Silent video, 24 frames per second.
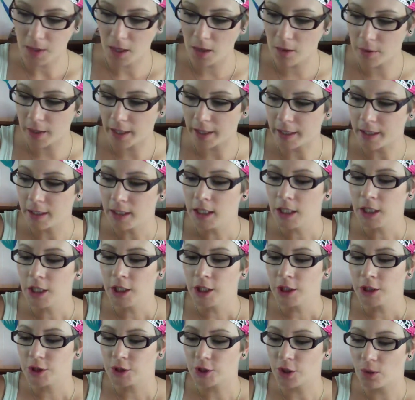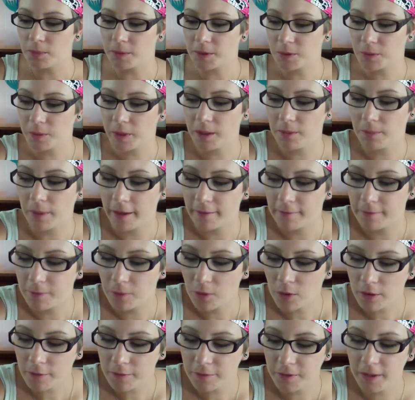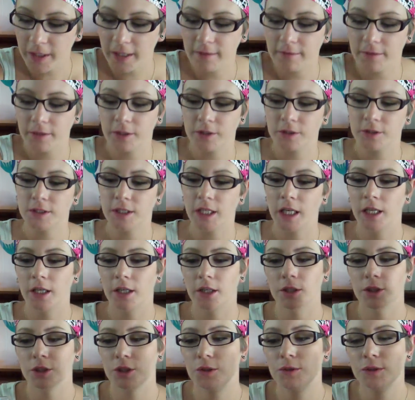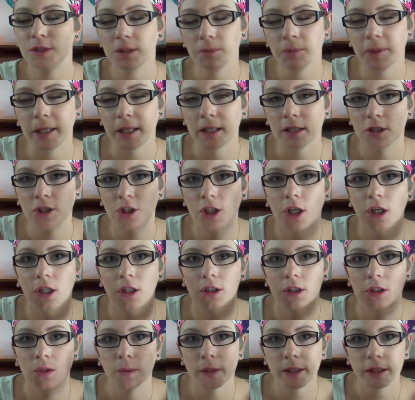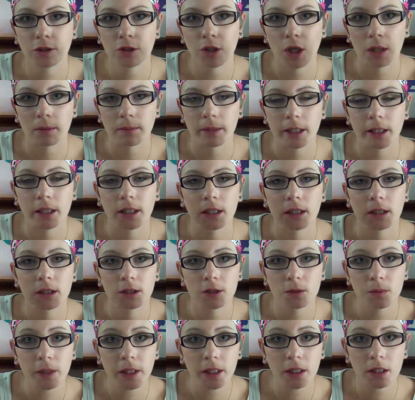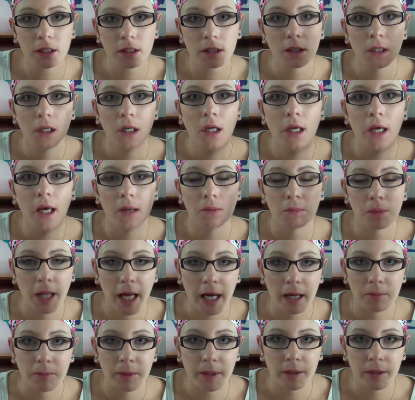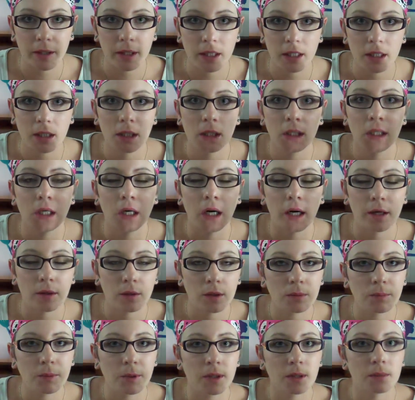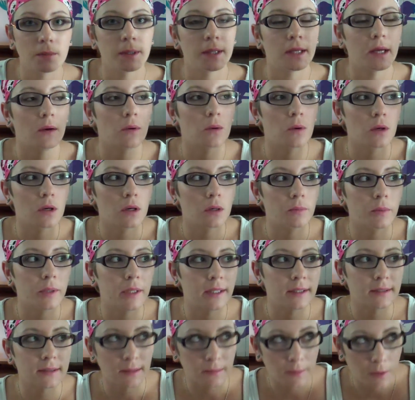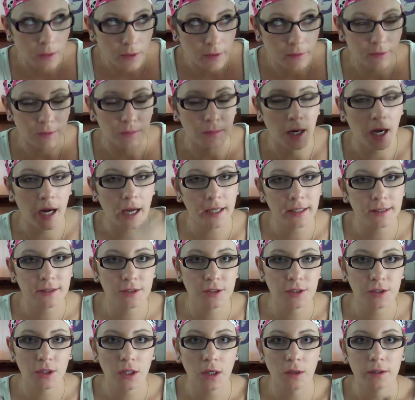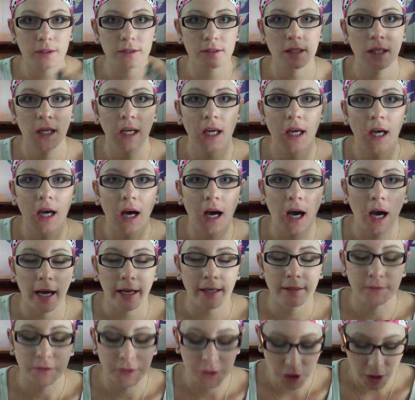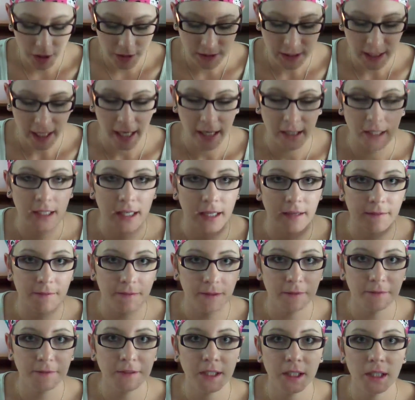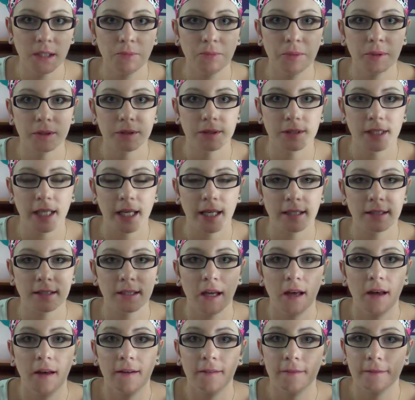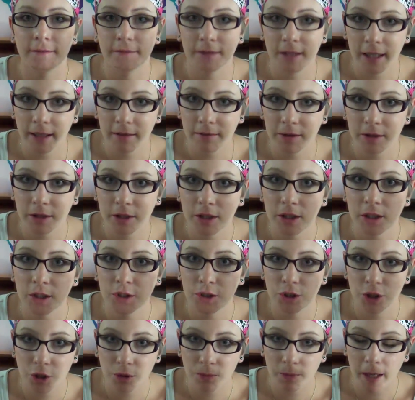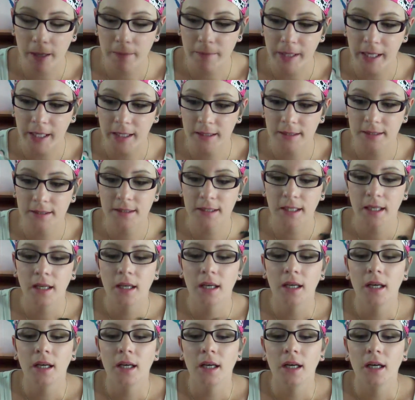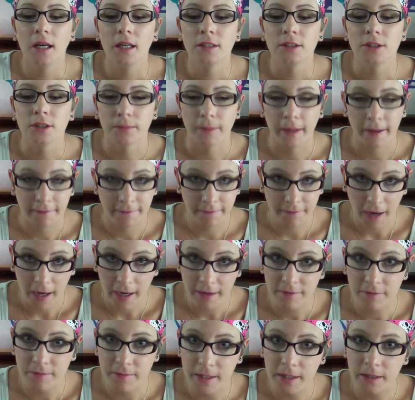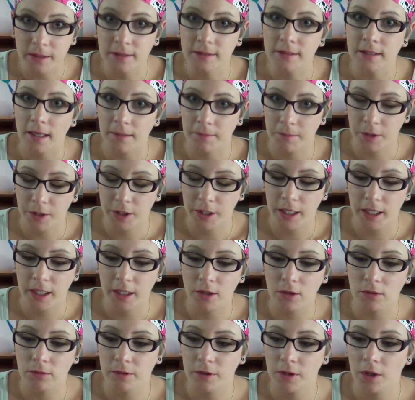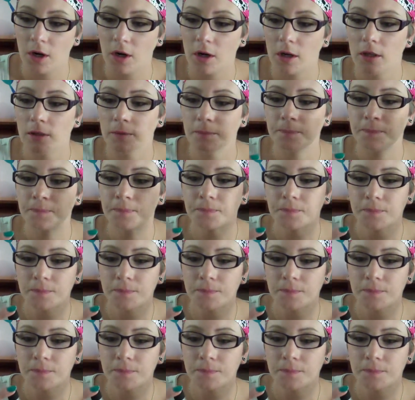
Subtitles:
Okay, so between my 4 flavors, Juicy Peach, Sweet Strawberry, Sweetener, and Blackberry, I only put them in that order because I'm going from highest to lowest. I have just added a 15% flavor to my mix, to my 5 mils I'm creating overall.